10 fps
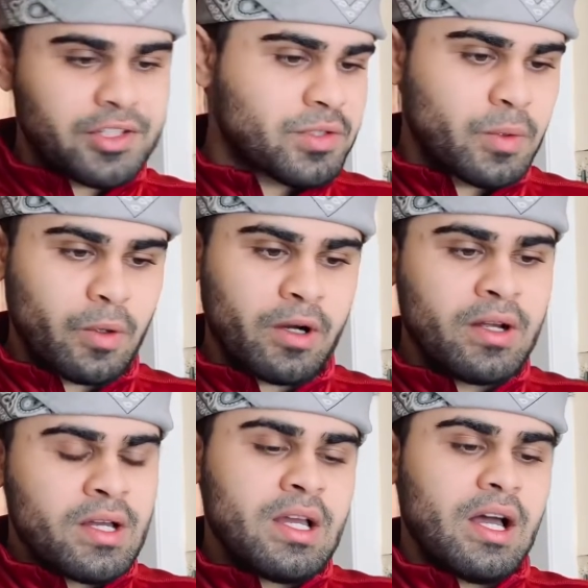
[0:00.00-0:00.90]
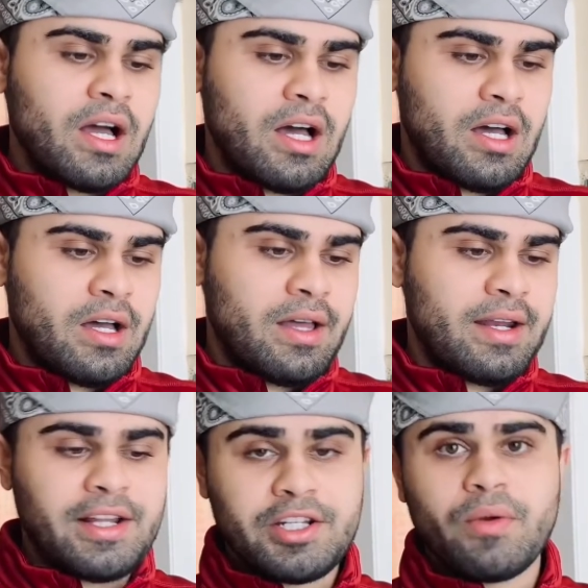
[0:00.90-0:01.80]
that store uh,
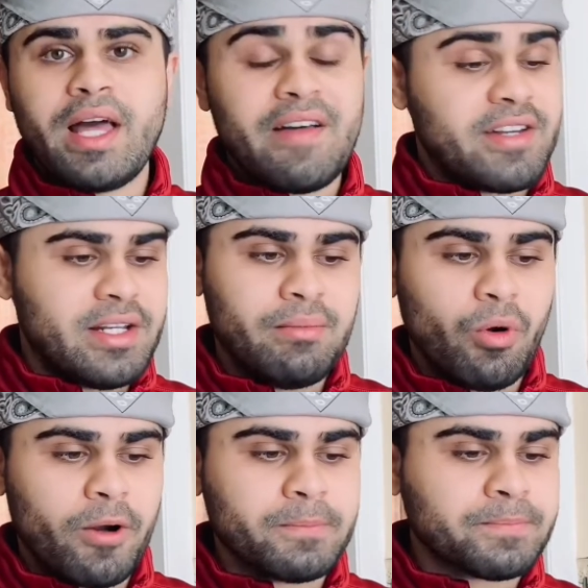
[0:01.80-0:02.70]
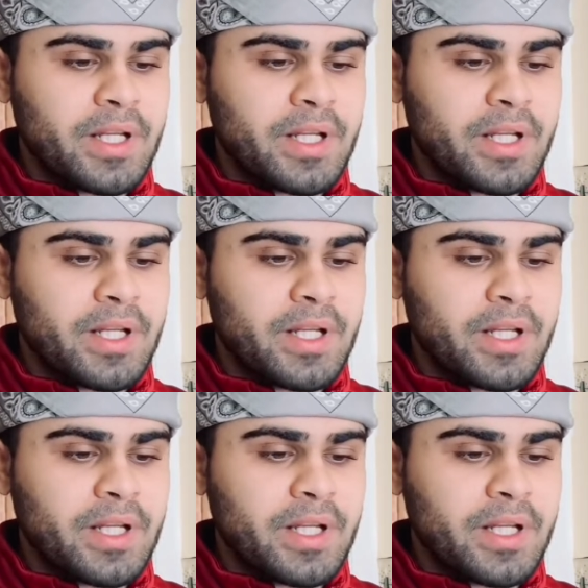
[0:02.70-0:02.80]
and I don't have it anymore.